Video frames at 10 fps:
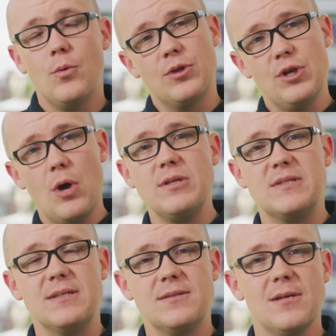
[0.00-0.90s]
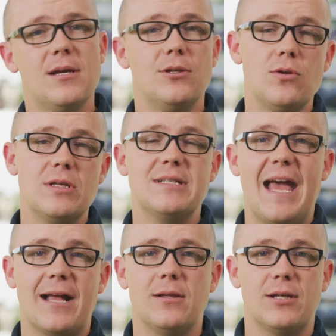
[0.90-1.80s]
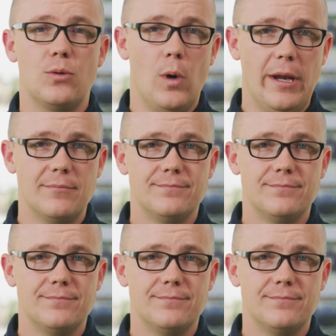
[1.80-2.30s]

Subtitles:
With notices, you can tackle it in 1.